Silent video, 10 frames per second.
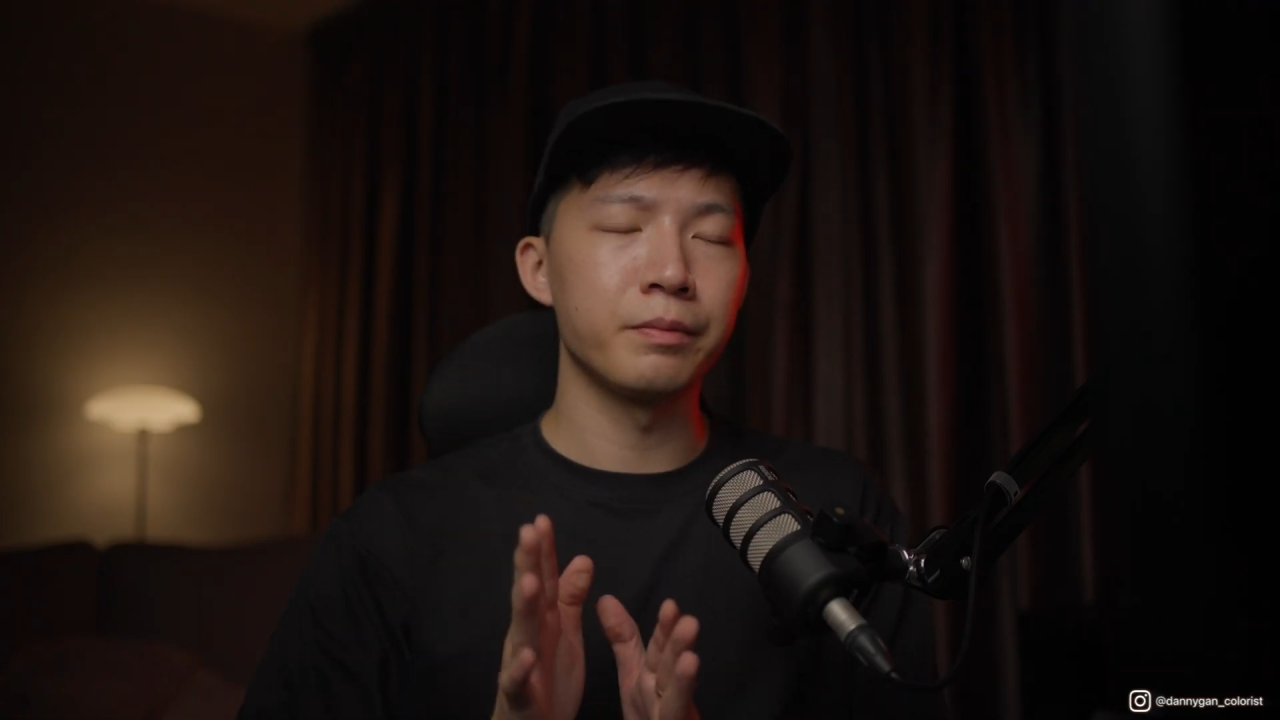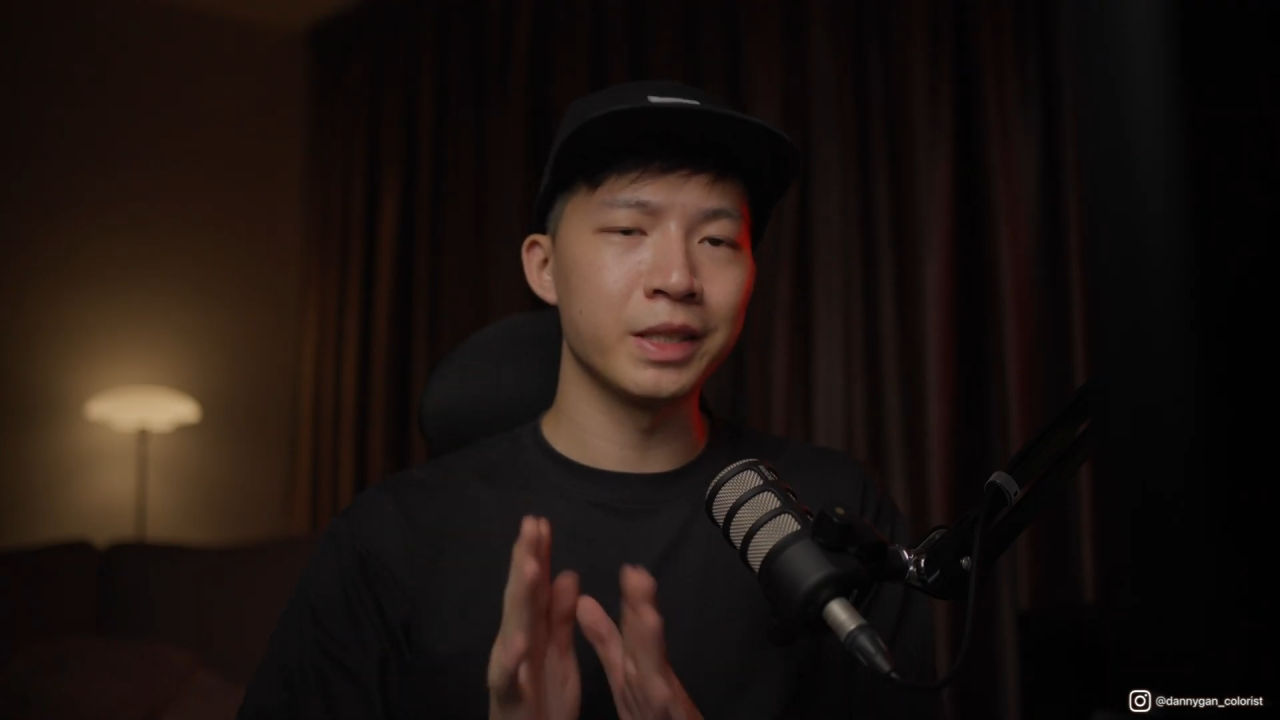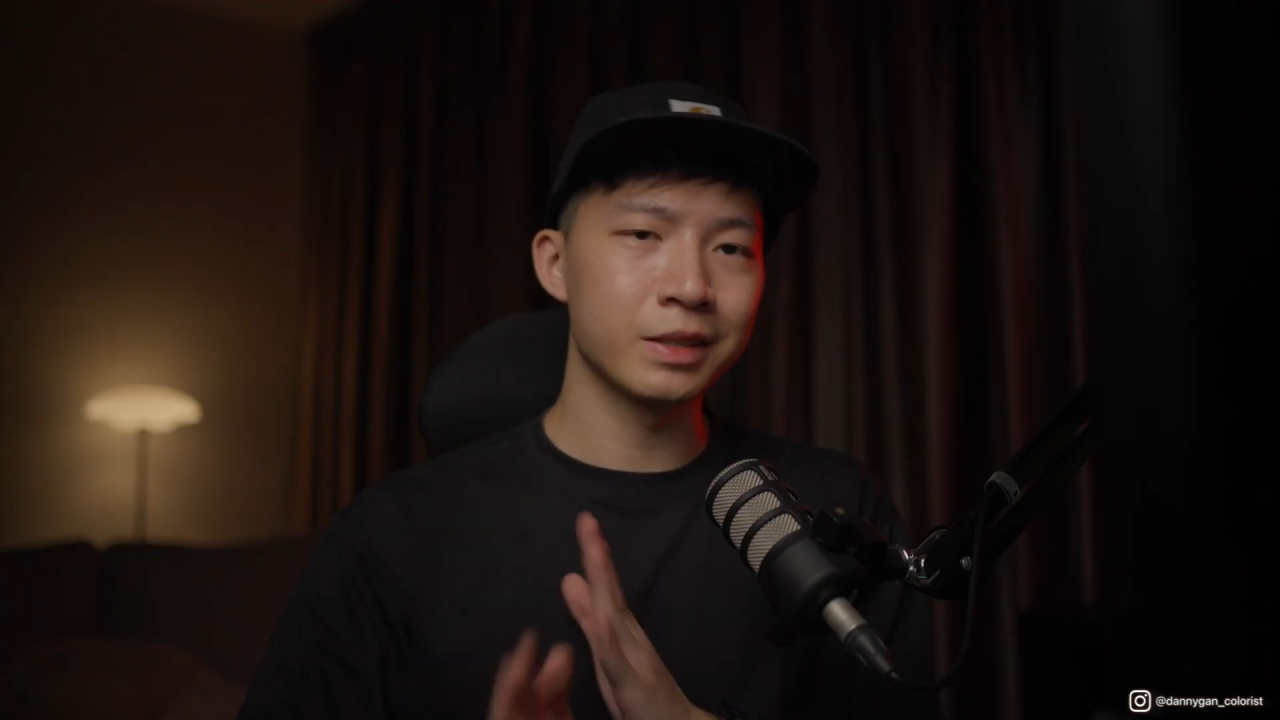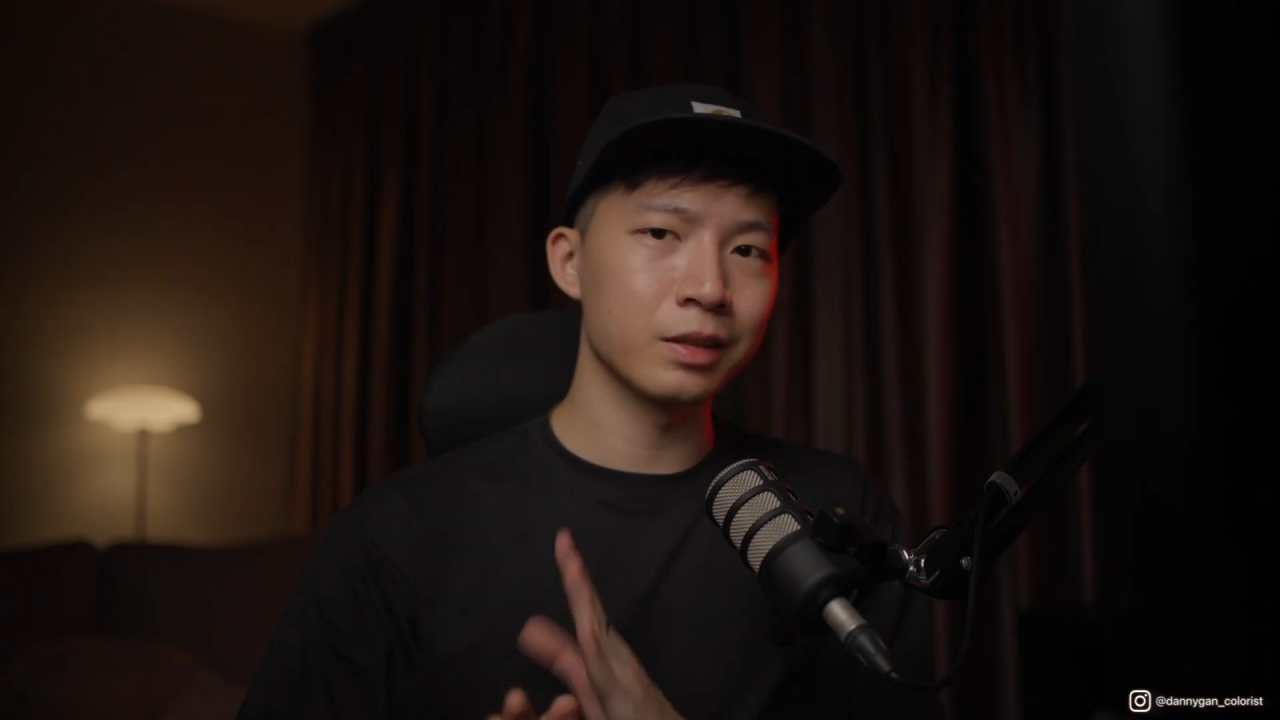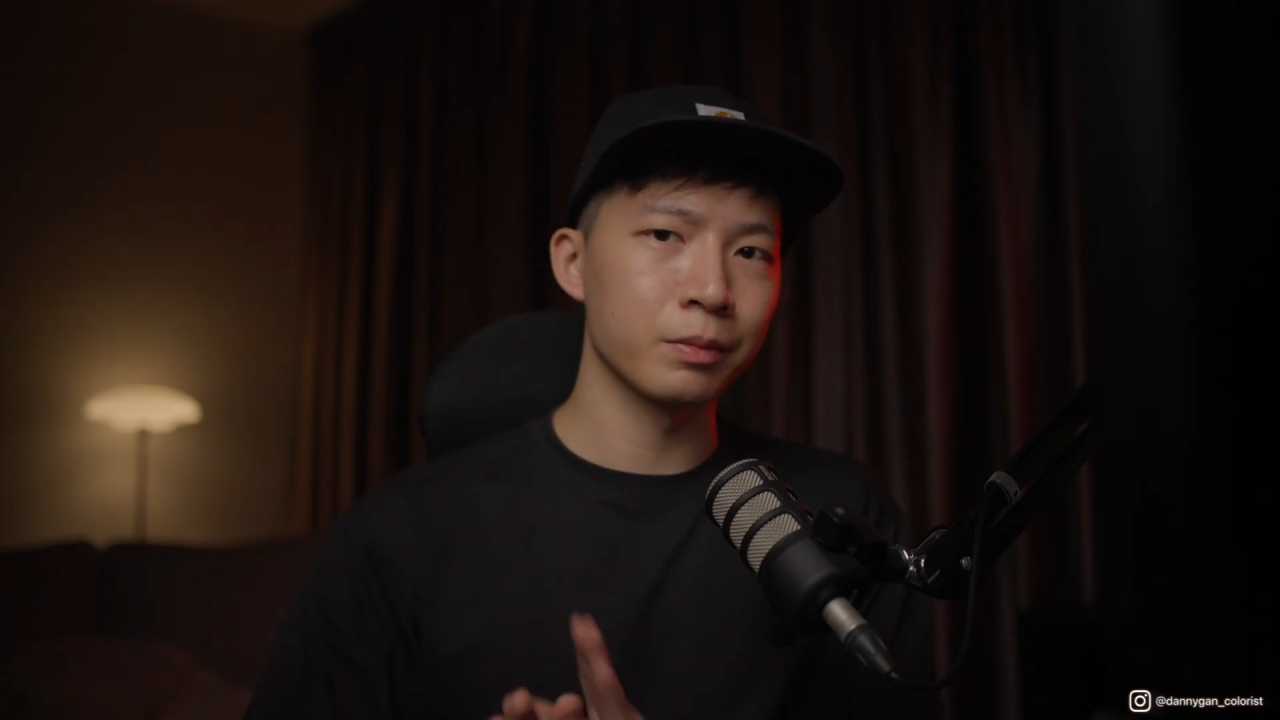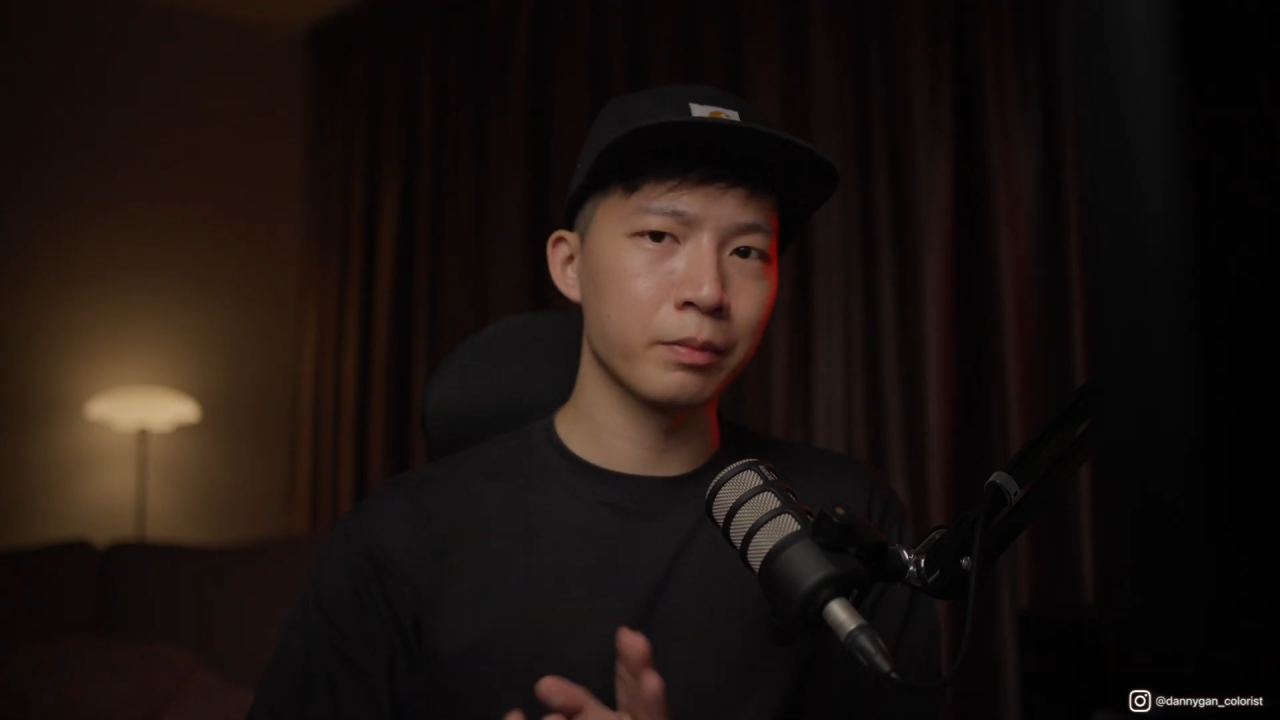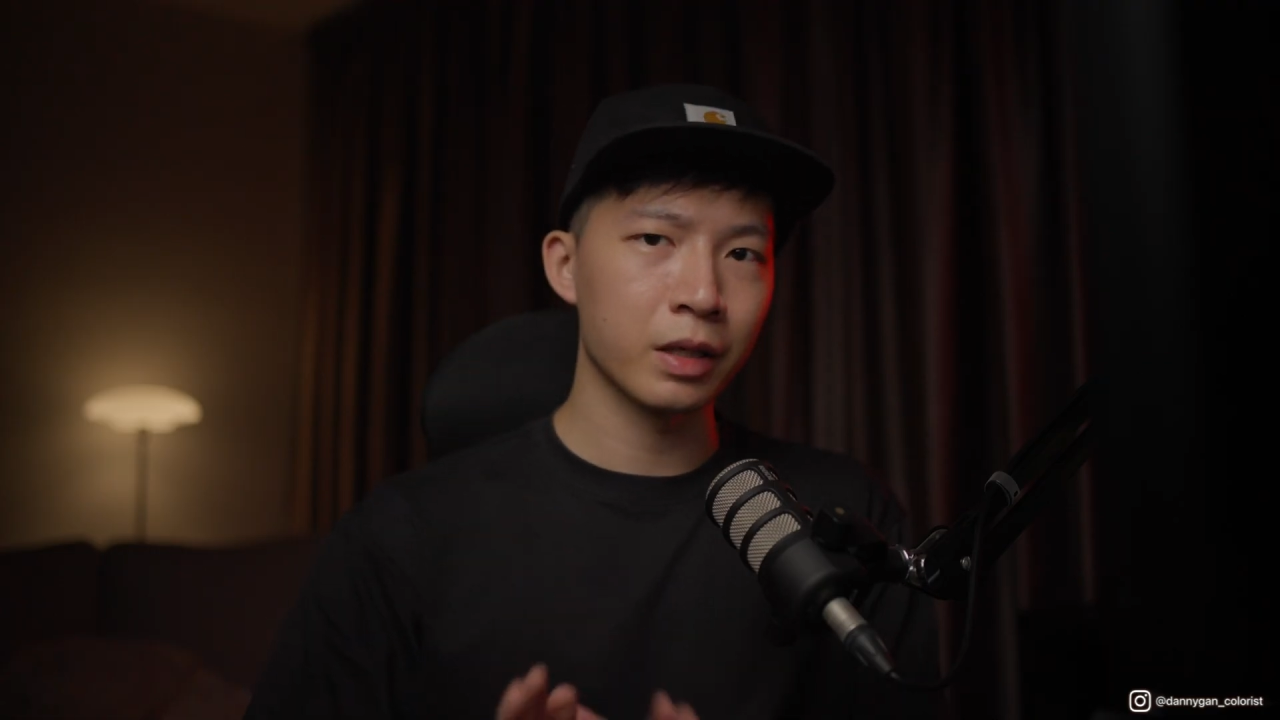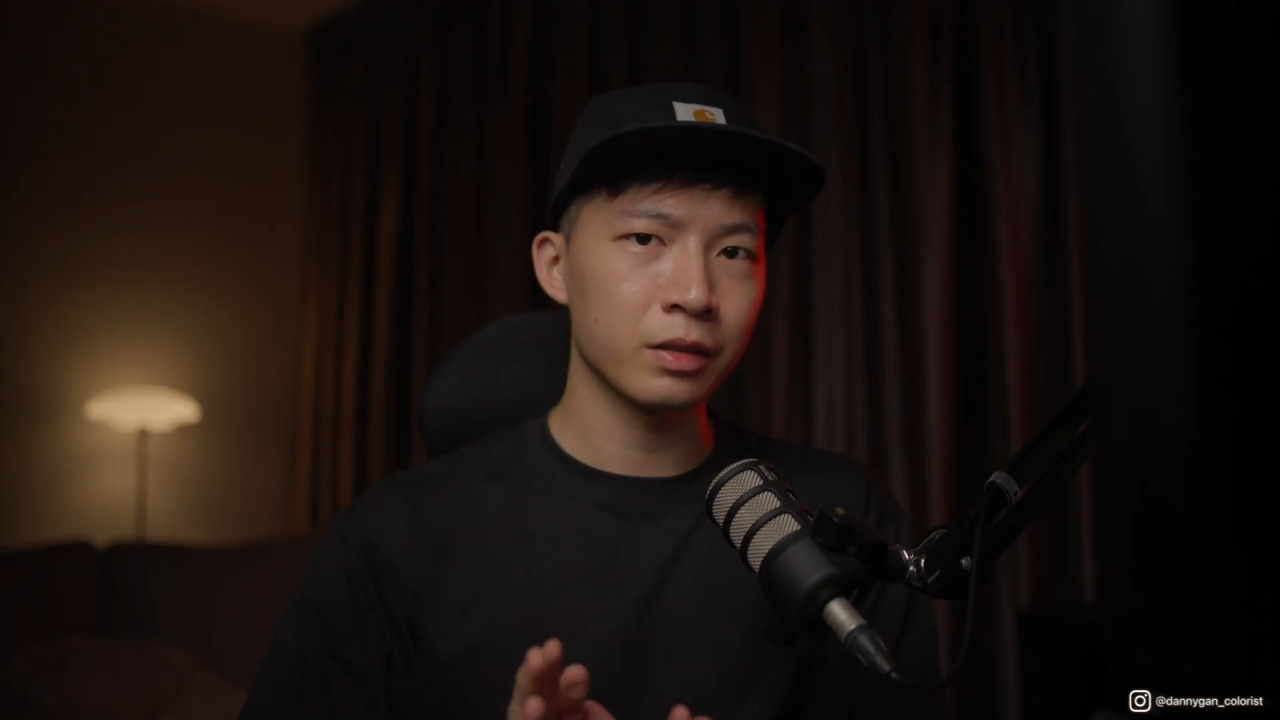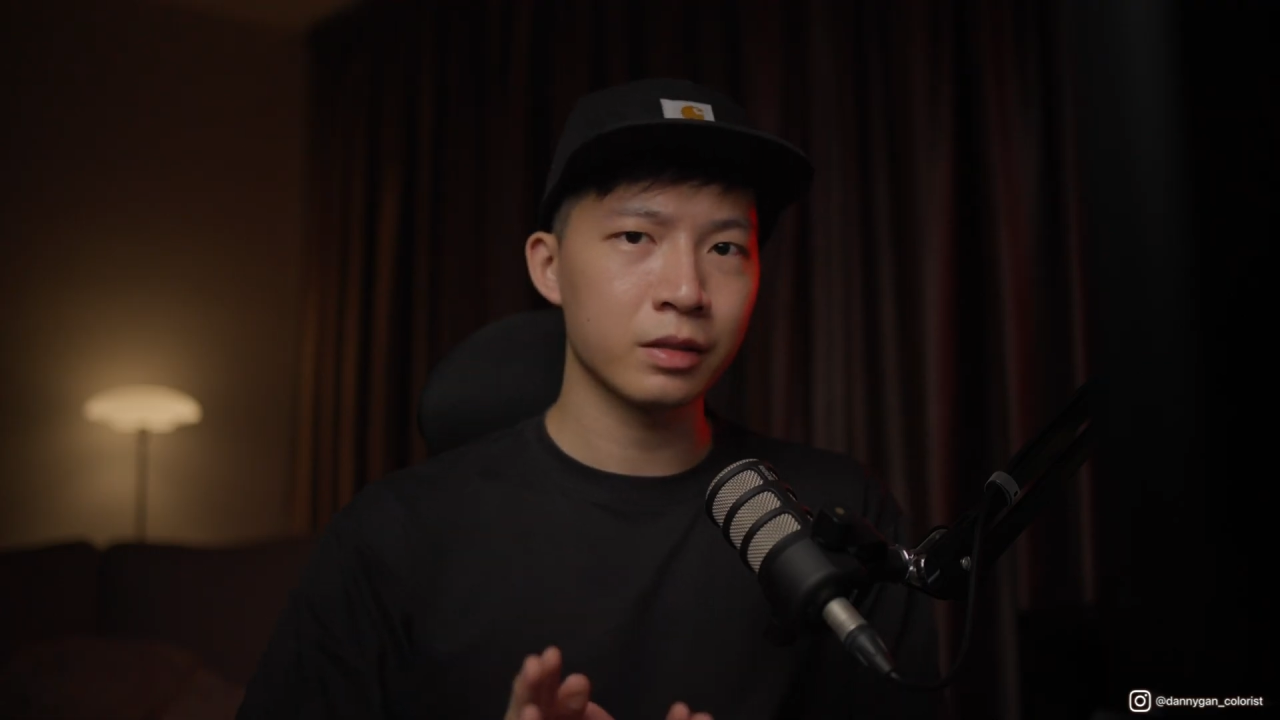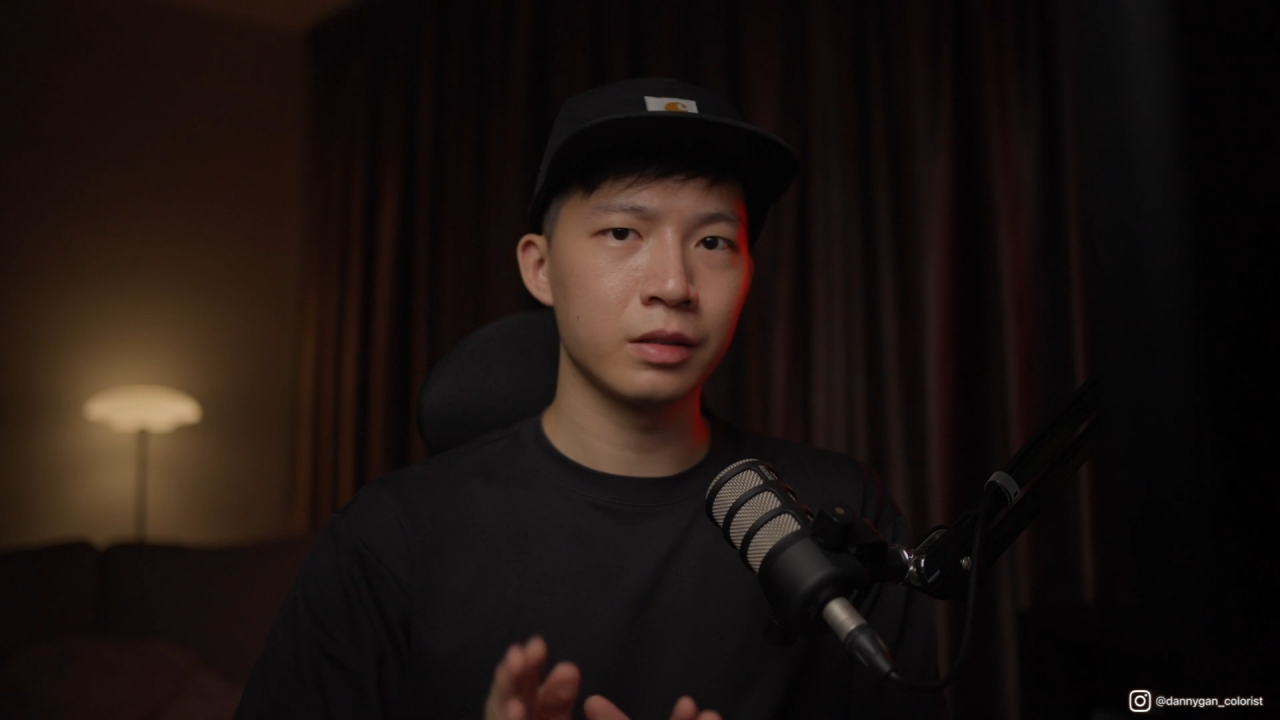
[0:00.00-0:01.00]
missed the
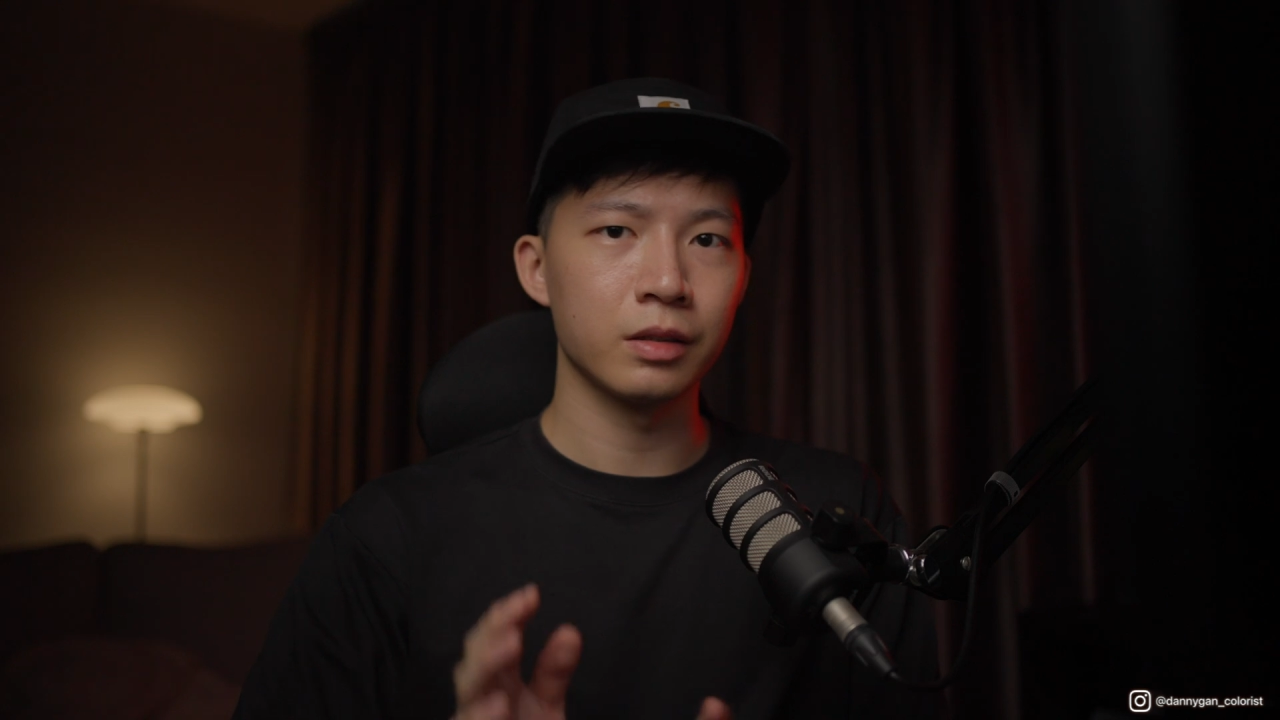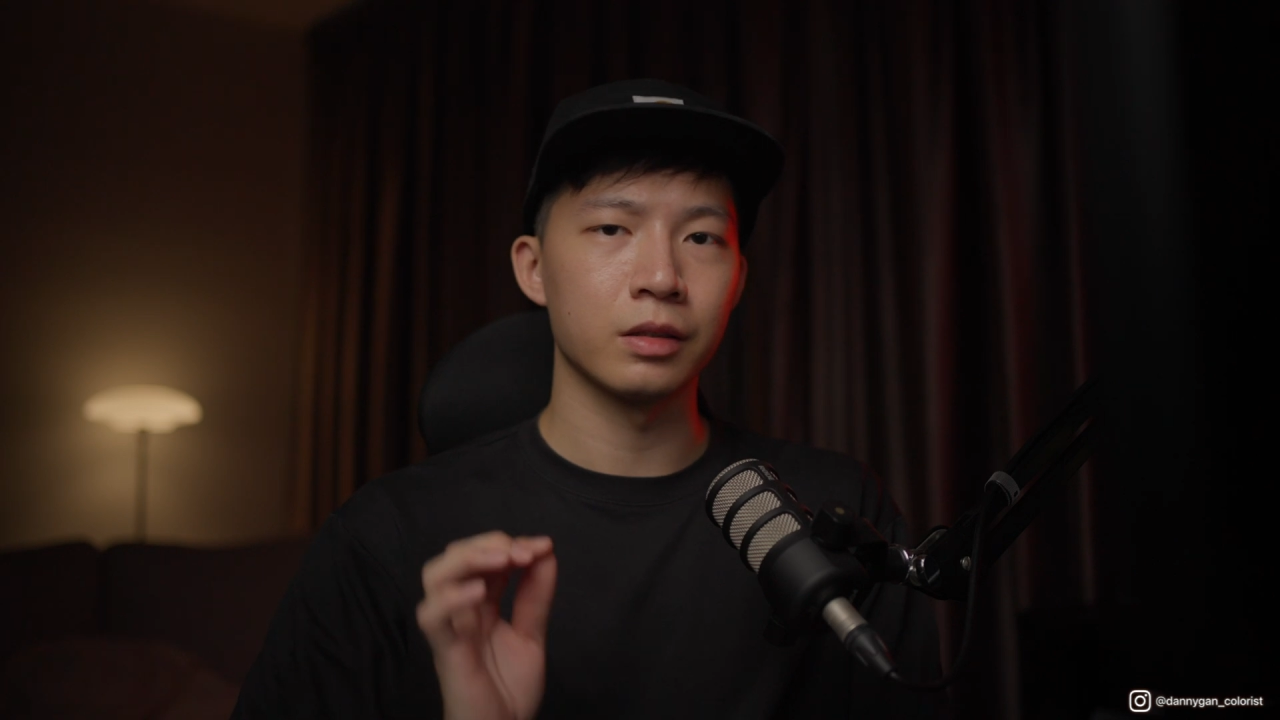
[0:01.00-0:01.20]
mark